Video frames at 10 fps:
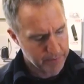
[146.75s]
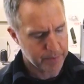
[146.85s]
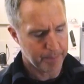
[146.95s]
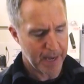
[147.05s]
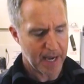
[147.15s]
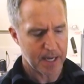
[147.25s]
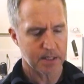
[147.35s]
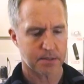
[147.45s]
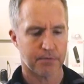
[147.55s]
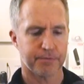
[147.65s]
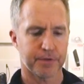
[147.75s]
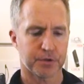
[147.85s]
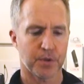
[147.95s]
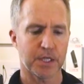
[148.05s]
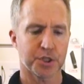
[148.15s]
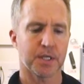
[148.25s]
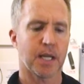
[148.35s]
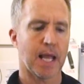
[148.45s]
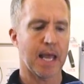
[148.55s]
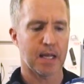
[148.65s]
the bags,
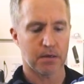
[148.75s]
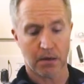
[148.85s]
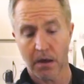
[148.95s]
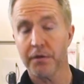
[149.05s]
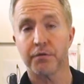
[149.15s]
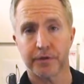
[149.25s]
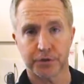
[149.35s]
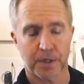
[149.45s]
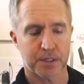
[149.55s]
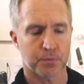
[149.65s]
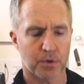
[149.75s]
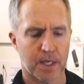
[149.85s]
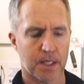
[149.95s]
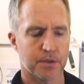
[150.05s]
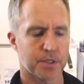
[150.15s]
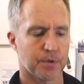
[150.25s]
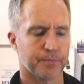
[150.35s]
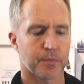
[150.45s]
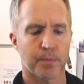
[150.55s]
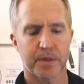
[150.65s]
filtration, and other filtration we'll get into.
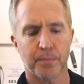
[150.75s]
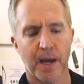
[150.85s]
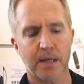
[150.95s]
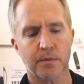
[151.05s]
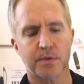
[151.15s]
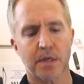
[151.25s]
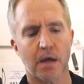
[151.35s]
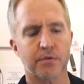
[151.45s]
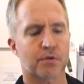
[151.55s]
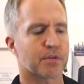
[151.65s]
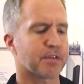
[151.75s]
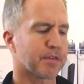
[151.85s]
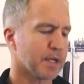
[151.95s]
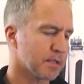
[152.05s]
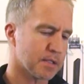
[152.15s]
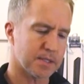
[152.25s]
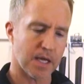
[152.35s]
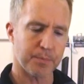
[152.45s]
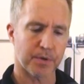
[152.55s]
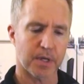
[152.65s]
But the bags themselves are thick as a
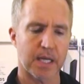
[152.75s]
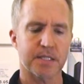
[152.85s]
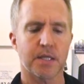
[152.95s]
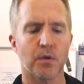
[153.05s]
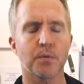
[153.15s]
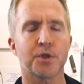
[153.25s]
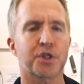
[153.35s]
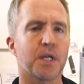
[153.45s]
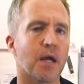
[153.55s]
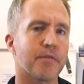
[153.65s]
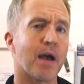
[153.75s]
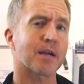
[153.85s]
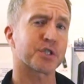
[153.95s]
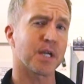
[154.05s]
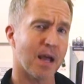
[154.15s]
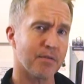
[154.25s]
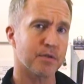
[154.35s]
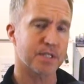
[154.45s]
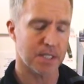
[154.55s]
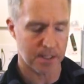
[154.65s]
diaper, and it's the only machine I've actually
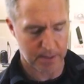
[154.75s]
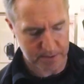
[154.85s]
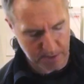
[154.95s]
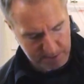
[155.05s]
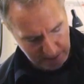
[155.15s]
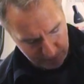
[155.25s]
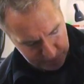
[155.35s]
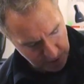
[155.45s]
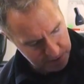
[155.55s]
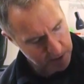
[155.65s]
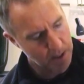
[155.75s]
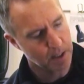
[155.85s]
ever seen that doesn't have dust